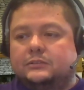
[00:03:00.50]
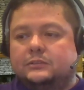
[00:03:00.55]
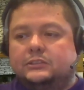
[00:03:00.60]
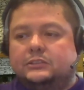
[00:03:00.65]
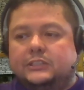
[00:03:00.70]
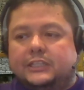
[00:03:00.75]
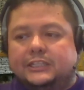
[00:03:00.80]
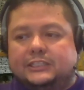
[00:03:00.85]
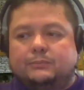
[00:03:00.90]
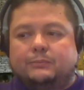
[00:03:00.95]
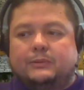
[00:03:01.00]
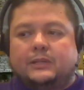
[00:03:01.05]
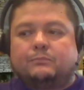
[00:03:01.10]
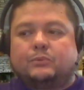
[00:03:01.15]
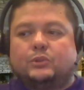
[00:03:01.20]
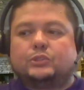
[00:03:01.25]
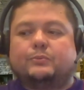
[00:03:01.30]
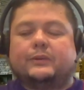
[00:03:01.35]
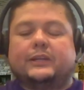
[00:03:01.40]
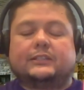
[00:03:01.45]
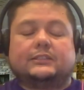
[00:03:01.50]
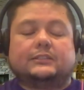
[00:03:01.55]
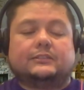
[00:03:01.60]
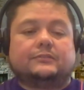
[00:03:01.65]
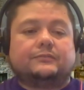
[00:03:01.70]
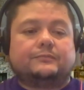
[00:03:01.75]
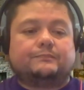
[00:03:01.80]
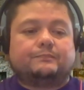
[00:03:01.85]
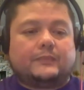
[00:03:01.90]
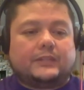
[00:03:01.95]
discipline
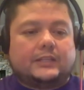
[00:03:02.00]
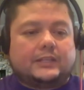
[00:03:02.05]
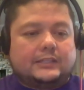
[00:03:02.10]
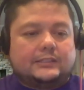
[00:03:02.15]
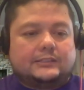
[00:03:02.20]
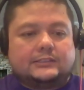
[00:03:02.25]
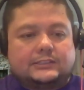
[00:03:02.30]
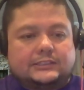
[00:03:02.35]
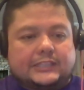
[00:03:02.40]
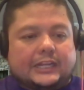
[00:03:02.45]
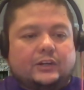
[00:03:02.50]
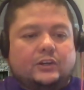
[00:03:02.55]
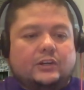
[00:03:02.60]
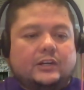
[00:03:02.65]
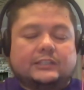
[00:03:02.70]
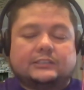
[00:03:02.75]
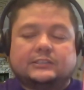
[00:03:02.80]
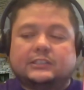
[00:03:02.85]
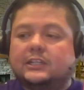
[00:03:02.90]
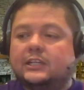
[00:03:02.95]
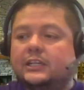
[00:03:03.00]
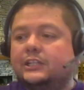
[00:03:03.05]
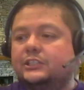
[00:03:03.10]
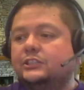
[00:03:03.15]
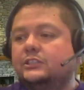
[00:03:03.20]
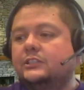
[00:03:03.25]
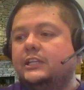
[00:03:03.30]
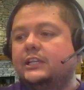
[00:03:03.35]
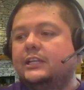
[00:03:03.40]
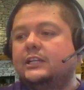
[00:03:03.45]
perspective, standardize the
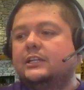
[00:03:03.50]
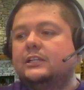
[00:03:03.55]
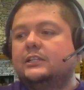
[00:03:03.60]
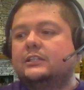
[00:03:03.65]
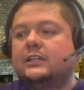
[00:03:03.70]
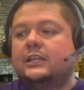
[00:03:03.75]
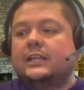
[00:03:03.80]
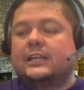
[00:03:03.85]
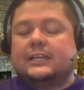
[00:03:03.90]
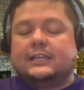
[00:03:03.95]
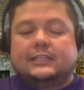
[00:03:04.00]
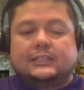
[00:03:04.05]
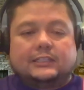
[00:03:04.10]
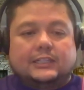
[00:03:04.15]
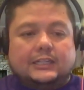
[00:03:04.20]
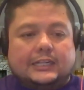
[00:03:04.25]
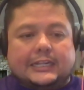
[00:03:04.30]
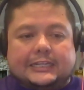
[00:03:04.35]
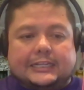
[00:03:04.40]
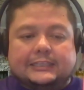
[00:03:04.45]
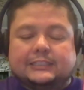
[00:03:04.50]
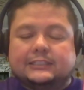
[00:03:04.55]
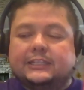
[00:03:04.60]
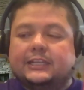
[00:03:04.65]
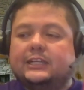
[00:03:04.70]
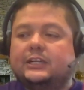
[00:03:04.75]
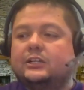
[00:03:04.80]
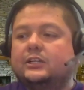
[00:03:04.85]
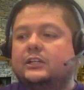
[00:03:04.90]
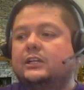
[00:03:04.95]
collection data, clean the
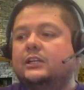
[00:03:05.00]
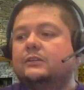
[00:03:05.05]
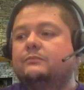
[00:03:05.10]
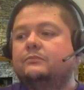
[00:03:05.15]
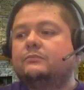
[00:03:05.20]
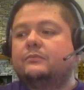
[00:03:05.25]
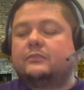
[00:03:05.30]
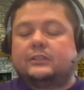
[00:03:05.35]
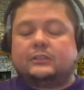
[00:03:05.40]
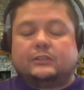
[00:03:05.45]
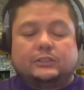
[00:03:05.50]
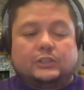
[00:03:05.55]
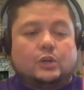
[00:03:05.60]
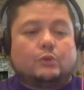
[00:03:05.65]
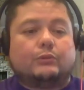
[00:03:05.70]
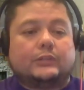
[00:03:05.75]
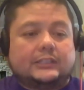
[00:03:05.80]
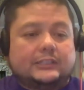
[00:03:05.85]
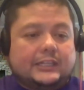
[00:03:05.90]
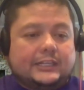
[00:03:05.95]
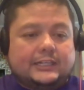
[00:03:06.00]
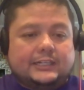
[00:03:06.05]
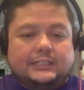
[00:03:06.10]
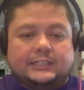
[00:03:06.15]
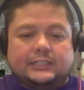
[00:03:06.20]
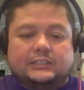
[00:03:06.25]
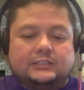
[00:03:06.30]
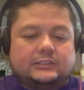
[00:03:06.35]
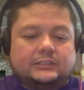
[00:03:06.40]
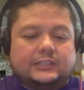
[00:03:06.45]
data up, know what the data
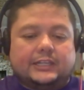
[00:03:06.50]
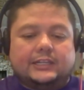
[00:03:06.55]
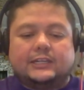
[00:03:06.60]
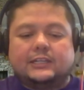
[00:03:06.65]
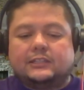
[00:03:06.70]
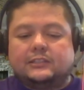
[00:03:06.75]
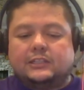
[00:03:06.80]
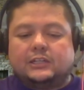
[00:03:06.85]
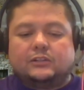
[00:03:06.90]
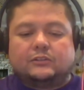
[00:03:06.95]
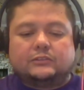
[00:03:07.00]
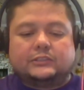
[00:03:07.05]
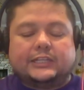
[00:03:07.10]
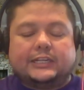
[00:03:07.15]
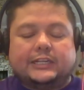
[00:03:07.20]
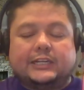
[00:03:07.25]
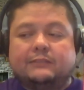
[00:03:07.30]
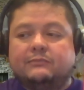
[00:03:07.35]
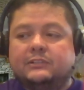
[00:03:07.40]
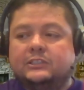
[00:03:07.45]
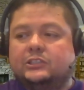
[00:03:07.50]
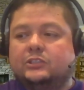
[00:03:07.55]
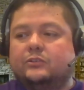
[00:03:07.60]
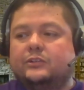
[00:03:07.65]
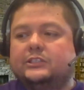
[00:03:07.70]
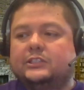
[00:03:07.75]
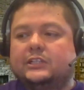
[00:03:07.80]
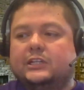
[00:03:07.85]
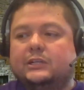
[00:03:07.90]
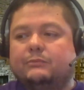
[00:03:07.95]
is. Data
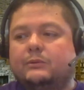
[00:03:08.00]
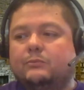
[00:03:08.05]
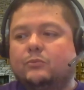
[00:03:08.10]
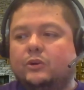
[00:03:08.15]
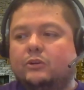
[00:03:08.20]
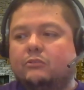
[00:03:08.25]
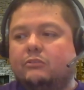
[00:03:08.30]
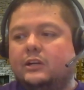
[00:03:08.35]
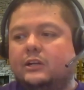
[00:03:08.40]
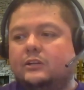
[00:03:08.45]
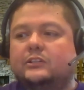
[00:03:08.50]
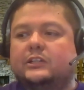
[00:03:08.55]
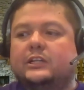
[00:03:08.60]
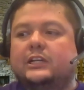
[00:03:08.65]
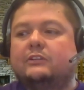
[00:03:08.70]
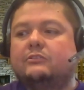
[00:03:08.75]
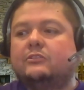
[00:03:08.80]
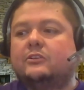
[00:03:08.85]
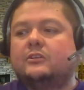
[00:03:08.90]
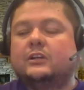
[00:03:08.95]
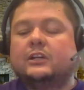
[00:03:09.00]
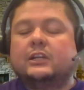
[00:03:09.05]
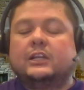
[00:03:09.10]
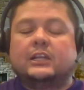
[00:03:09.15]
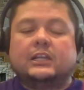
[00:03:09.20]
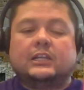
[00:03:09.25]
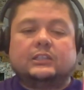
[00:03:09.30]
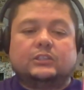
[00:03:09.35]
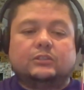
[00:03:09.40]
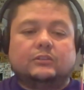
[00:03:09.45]
inventories are going to be more critical than ever
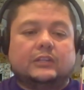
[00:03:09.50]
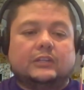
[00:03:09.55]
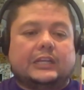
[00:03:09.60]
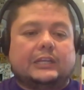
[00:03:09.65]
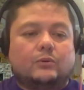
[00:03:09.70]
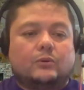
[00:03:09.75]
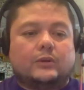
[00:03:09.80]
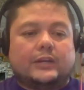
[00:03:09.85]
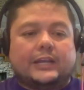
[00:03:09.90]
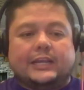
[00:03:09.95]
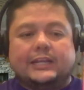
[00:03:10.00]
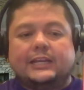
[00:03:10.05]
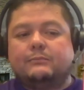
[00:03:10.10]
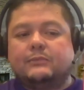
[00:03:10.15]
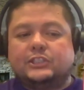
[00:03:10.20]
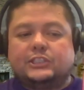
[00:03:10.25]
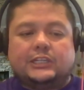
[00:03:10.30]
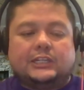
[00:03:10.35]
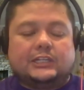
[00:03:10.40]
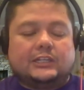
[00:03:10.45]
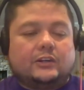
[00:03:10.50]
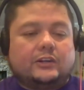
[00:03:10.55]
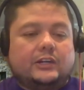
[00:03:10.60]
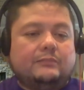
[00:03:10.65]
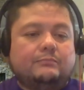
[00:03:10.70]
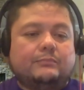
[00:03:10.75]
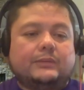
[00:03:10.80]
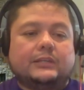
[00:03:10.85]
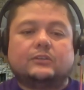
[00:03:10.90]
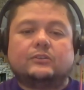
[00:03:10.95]
to label any machine
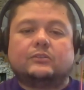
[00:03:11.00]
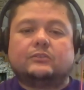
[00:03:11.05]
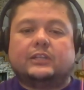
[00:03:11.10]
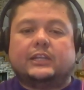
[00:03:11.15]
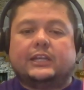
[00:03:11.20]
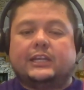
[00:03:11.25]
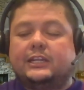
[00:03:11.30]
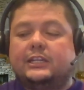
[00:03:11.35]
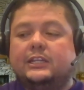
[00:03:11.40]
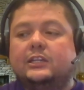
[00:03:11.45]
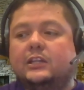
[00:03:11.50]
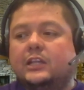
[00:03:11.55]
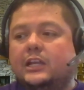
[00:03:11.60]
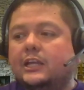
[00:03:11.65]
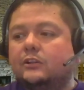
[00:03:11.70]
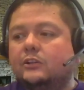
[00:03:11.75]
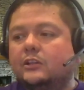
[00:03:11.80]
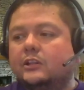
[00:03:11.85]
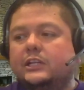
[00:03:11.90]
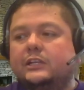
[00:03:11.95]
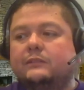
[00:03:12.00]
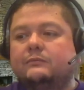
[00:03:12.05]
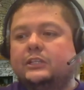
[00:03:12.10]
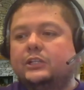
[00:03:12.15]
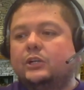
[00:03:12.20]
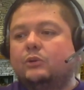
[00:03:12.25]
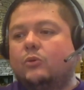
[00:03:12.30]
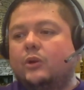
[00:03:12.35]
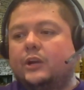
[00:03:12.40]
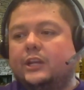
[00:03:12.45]
learning build, any LLM that
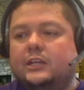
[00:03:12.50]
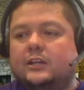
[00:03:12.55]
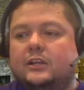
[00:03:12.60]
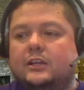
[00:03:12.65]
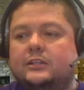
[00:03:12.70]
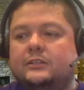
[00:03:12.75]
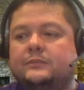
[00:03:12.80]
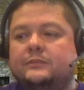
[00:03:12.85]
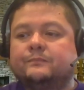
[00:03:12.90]
you're working on.